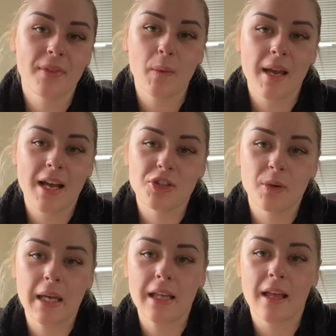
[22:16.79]
We are
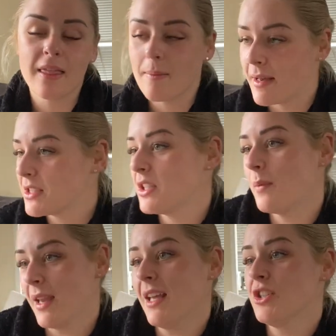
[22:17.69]
doing the best that
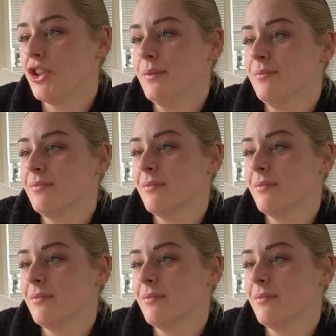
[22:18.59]
we can do